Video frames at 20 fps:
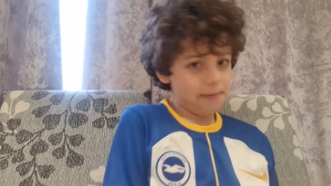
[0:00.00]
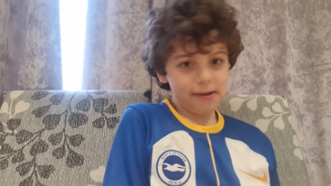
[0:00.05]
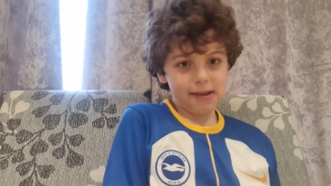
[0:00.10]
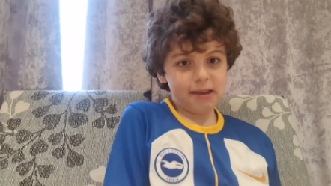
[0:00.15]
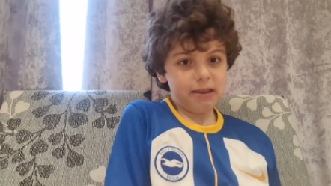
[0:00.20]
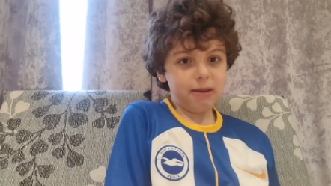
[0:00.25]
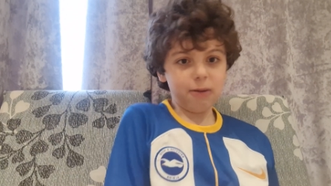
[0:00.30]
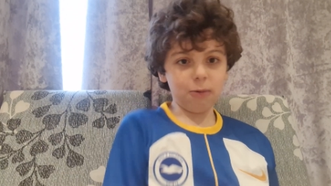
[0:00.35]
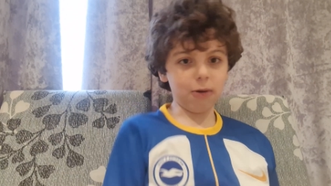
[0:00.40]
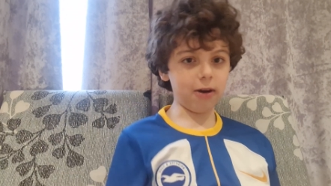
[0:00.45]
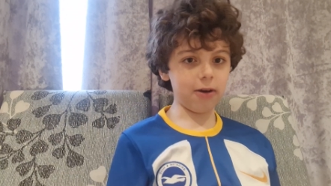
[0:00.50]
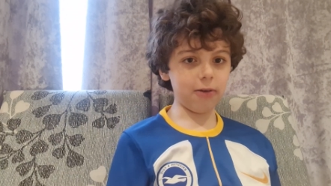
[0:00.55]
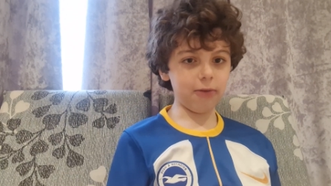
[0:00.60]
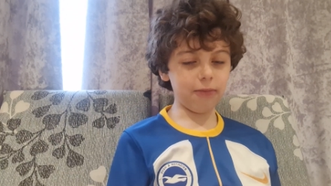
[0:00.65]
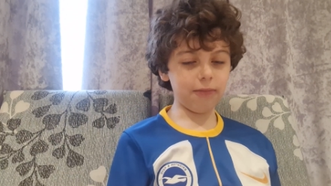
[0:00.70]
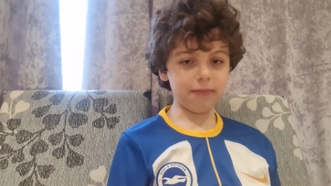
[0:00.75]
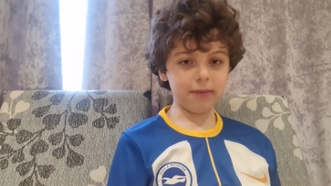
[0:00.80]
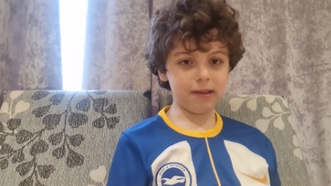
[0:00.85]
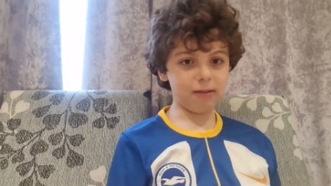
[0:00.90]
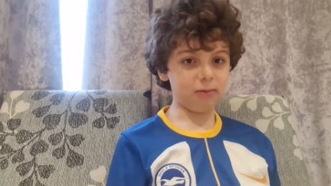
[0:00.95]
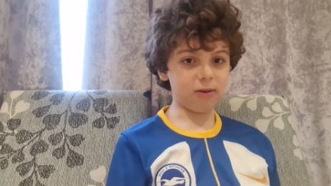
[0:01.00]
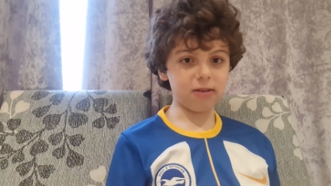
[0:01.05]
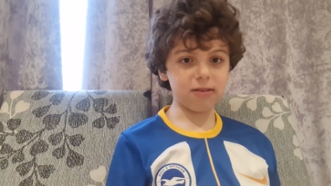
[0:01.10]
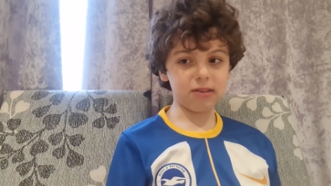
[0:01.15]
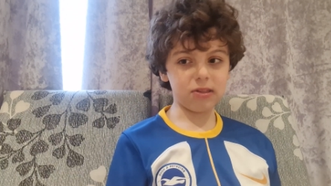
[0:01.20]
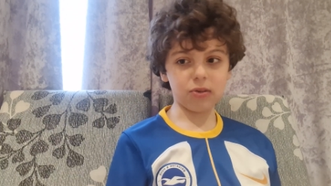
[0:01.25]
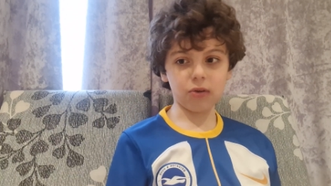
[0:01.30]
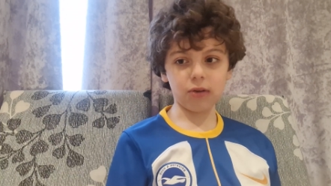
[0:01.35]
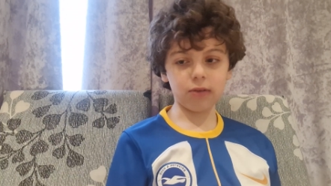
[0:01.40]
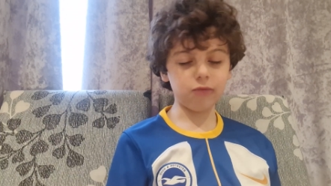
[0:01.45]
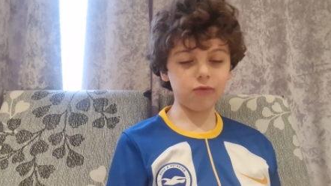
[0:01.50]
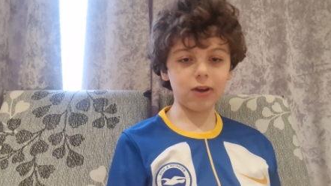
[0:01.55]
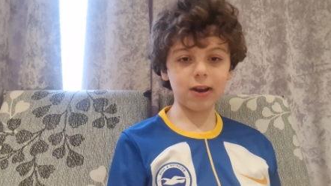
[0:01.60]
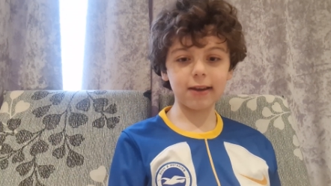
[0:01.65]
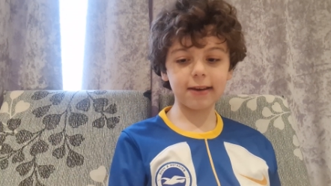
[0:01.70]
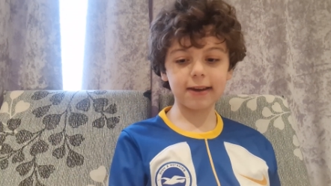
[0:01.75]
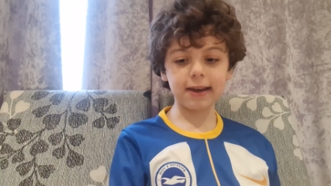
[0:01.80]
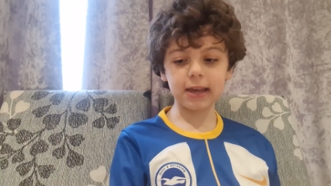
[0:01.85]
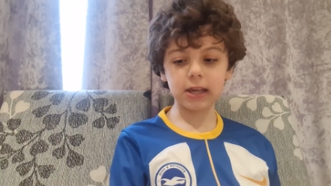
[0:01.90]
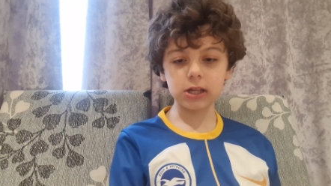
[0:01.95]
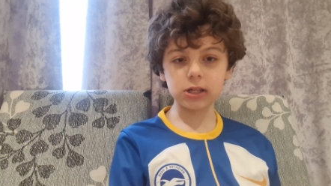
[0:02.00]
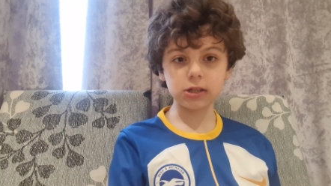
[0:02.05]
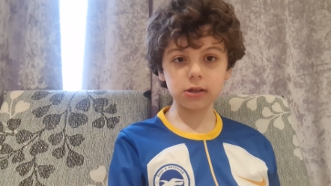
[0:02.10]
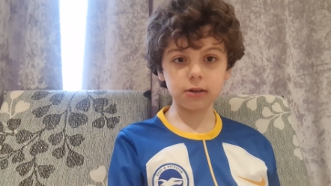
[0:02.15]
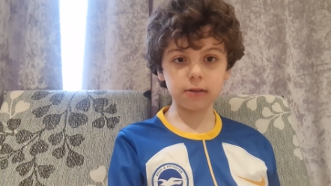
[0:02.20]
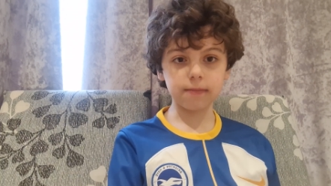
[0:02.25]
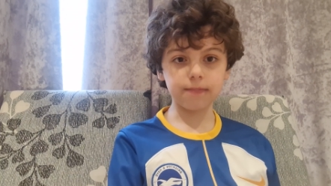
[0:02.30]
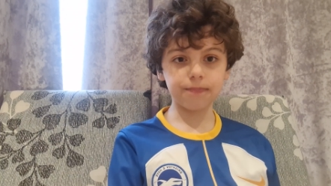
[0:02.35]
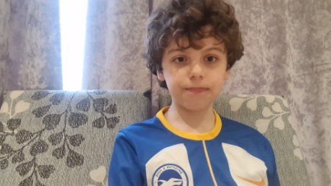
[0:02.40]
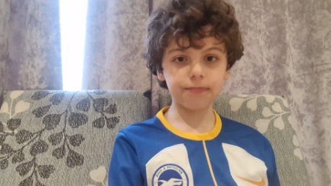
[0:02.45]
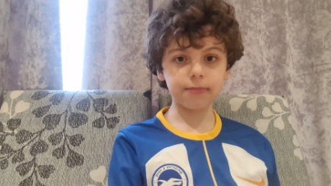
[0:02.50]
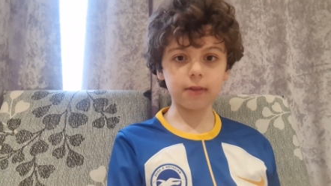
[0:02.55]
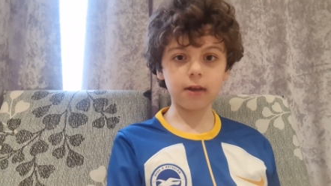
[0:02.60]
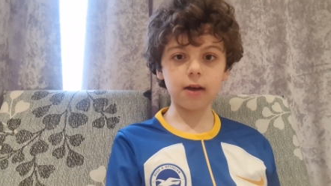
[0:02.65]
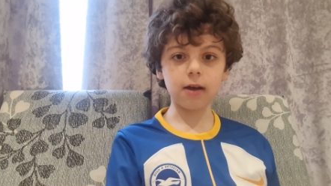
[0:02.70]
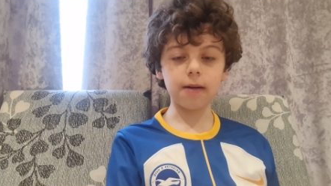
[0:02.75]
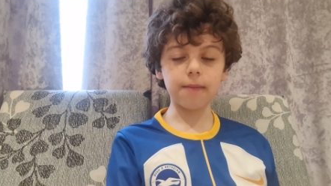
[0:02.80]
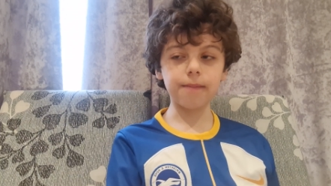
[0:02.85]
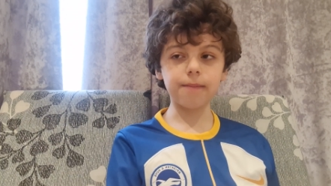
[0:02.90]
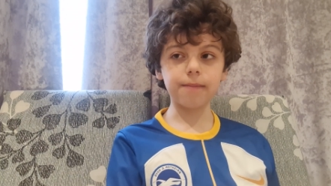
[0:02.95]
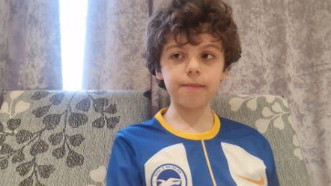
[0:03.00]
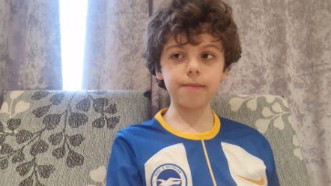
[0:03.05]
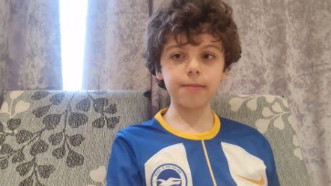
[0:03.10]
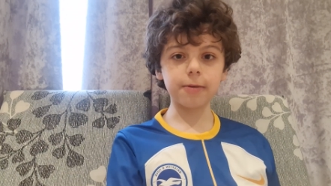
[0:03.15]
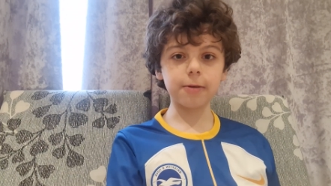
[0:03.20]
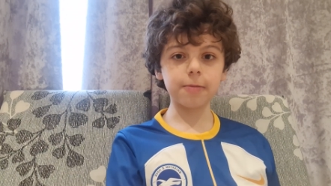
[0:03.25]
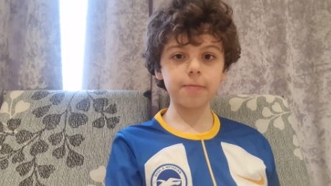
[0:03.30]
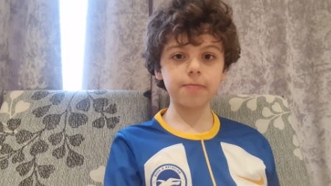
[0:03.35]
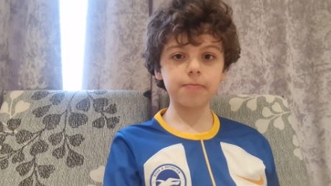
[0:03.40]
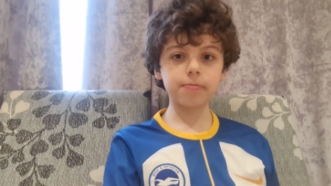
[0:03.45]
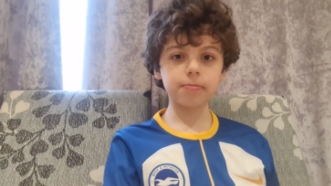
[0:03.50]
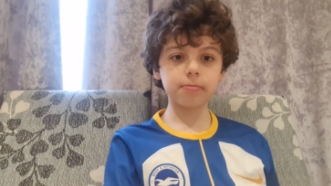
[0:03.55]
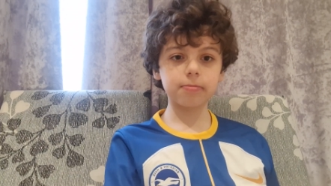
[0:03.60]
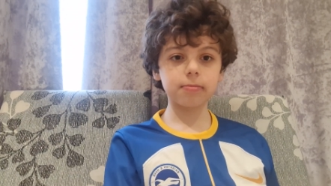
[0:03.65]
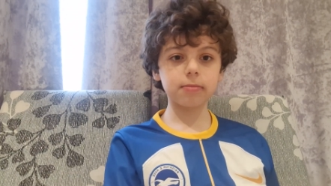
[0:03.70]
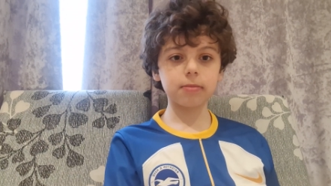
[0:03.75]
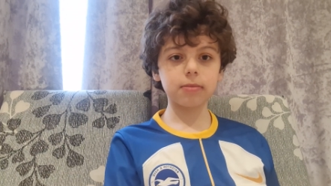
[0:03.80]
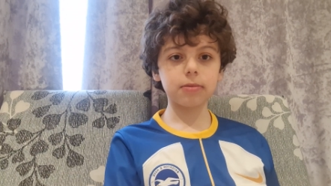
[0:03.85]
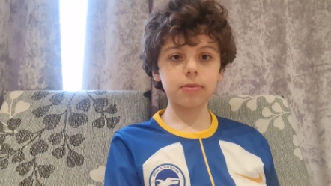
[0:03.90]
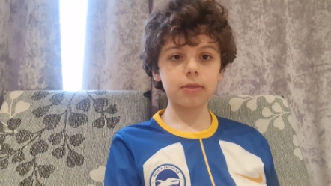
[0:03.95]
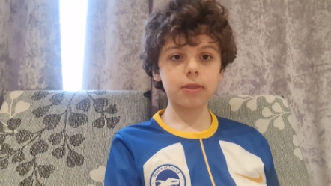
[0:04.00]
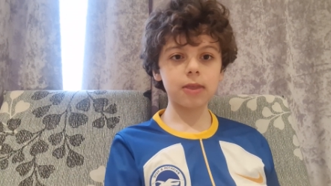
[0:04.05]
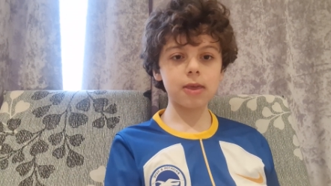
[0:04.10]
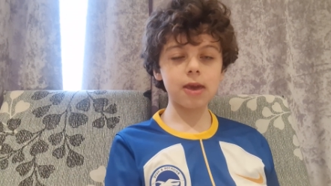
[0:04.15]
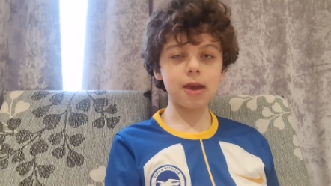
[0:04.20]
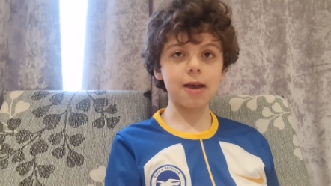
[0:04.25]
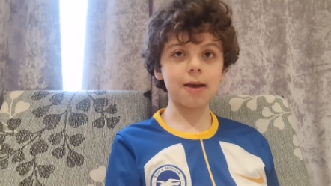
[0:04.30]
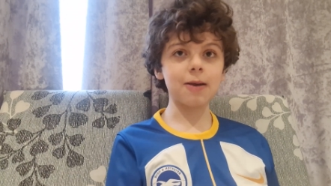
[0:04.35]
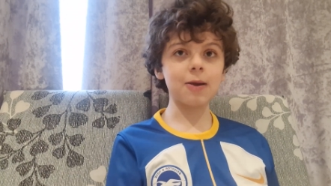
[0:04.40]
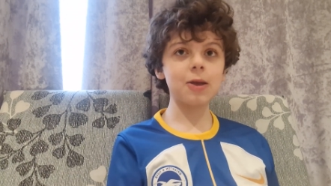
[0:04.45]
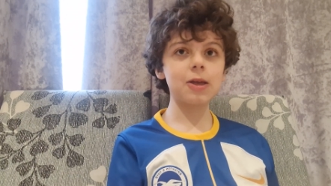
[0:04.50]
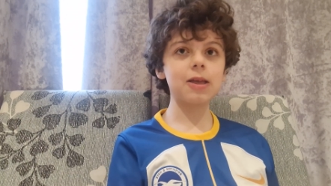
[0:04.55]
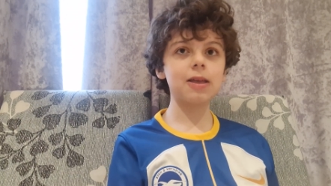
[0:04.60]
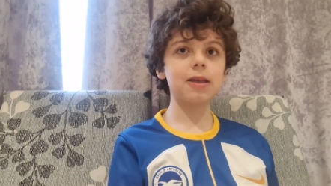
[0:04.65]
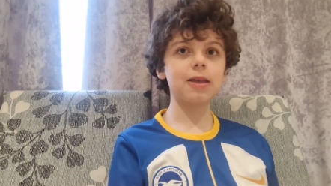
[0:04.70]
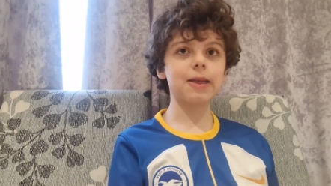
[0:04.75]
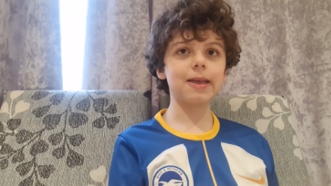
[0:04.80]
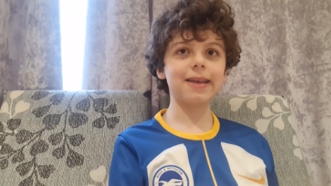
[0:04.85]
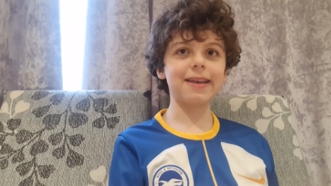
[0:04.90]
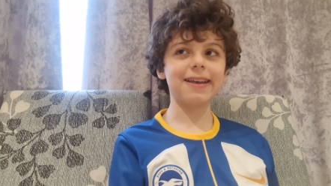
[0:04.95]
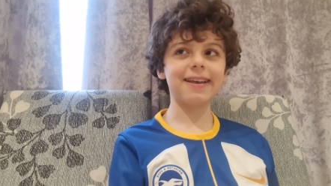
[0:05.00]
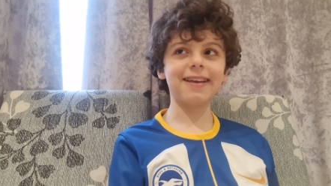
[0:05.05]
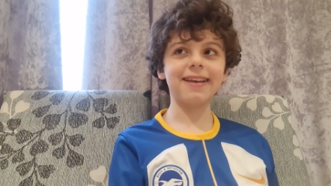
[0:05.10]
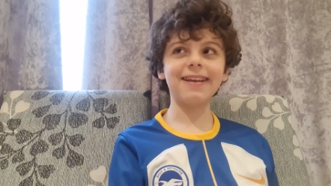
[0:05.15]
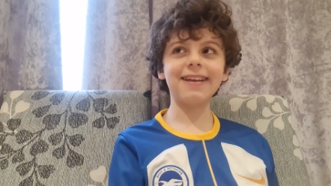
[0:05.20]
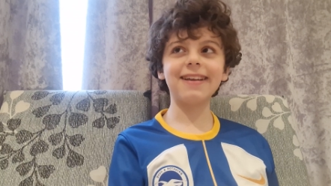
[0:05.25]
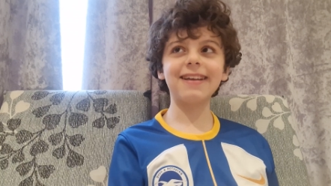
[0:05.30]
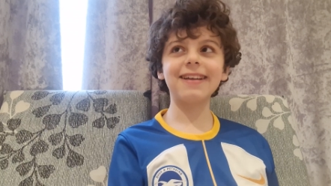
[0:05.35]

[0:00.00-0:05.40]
but he won't. He won't. He's not in relegation. Um, but yeah, yeah.